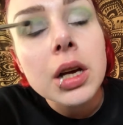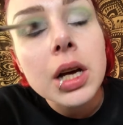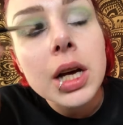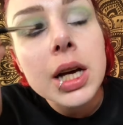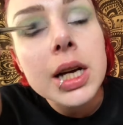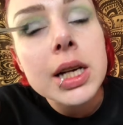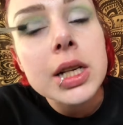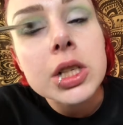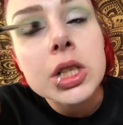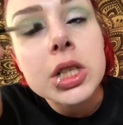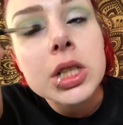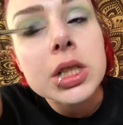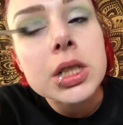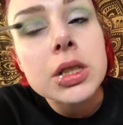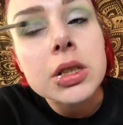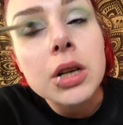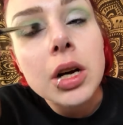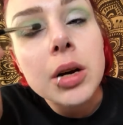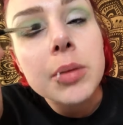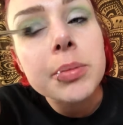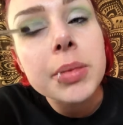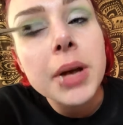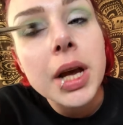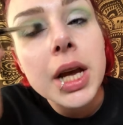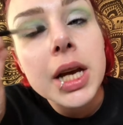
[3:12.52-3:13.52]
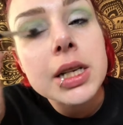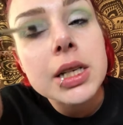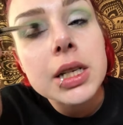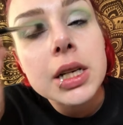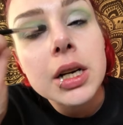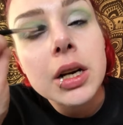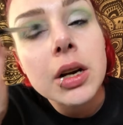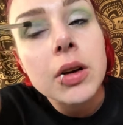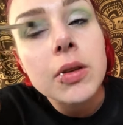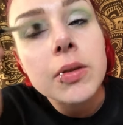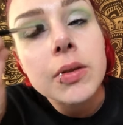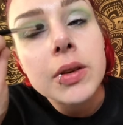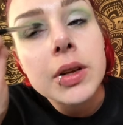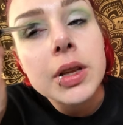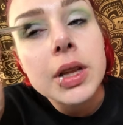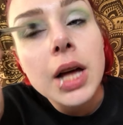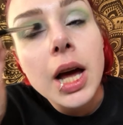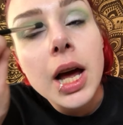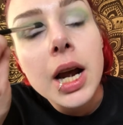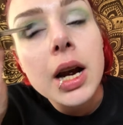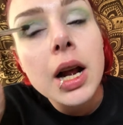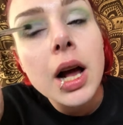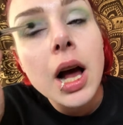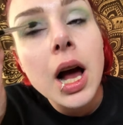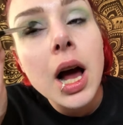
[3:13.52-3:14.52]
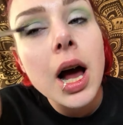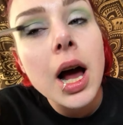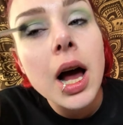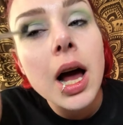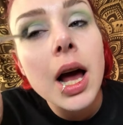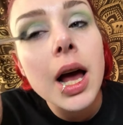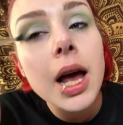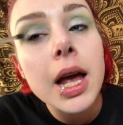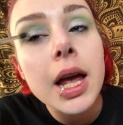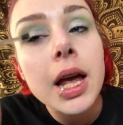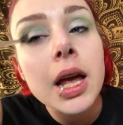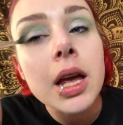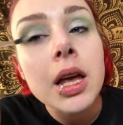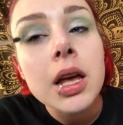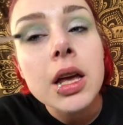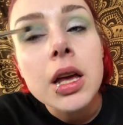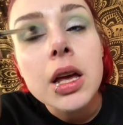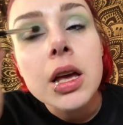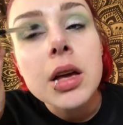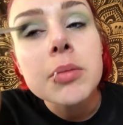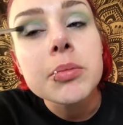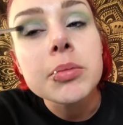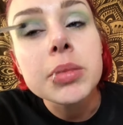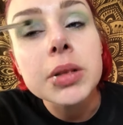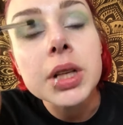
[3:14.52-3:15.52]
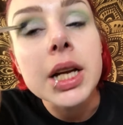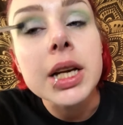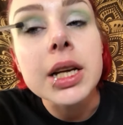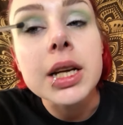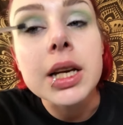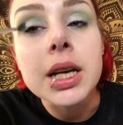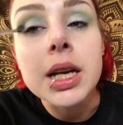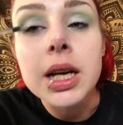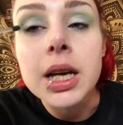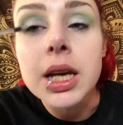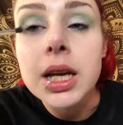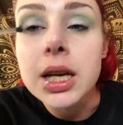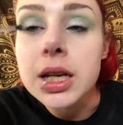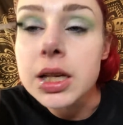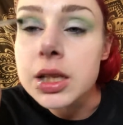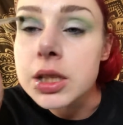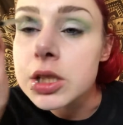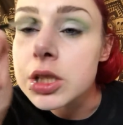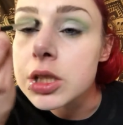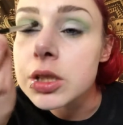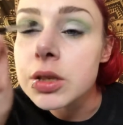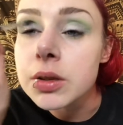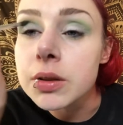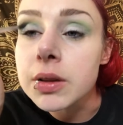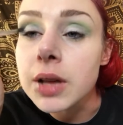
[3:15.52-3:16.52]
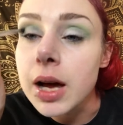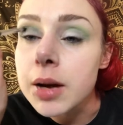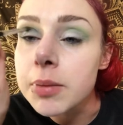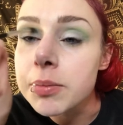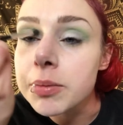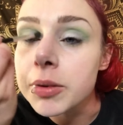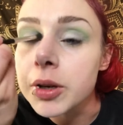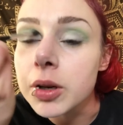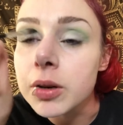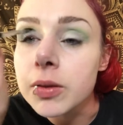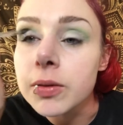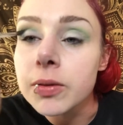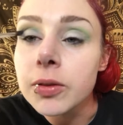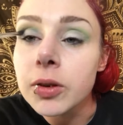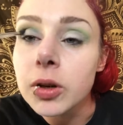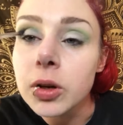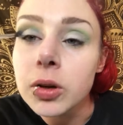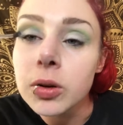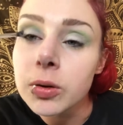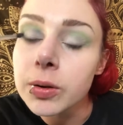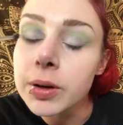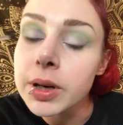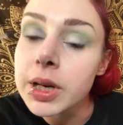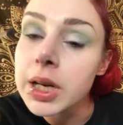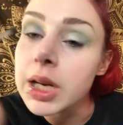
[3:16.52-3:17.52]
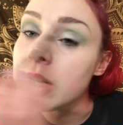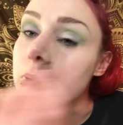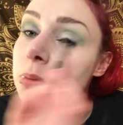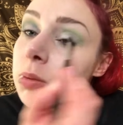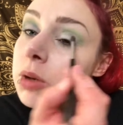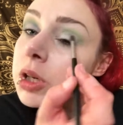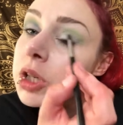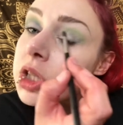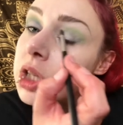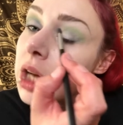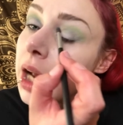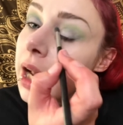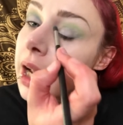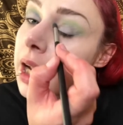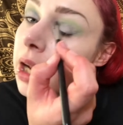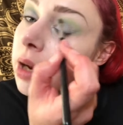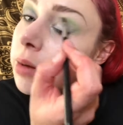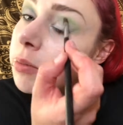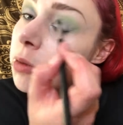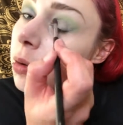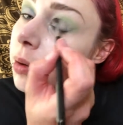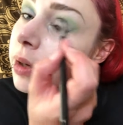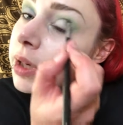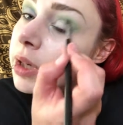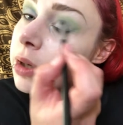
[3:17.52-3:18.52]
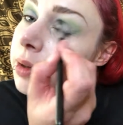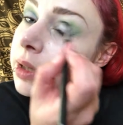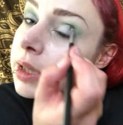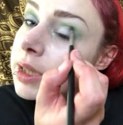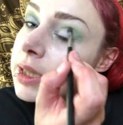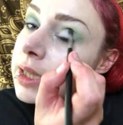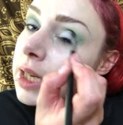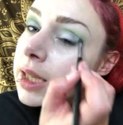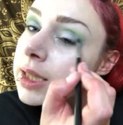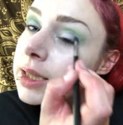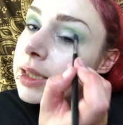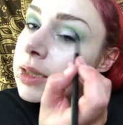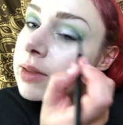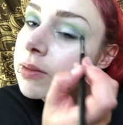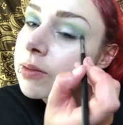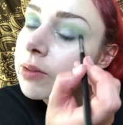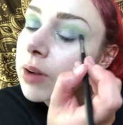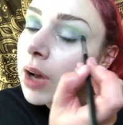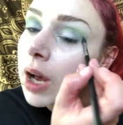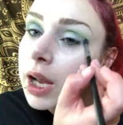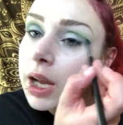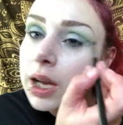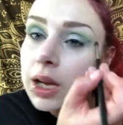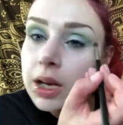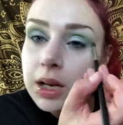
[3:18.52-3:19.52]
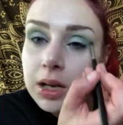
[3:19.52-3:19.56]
And just start painting over that eye, blending into that beautiful green, which I am going to intensify.